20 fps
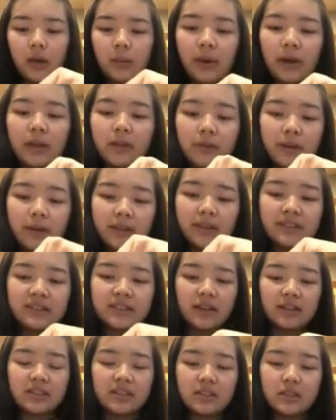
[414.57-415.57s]
By the way, these
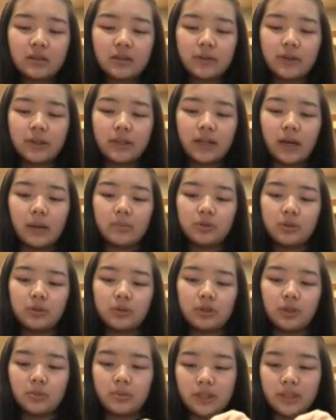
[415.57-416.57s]
sauces are really up to
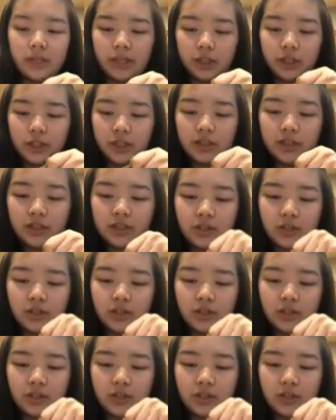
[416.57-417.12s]
interpretation.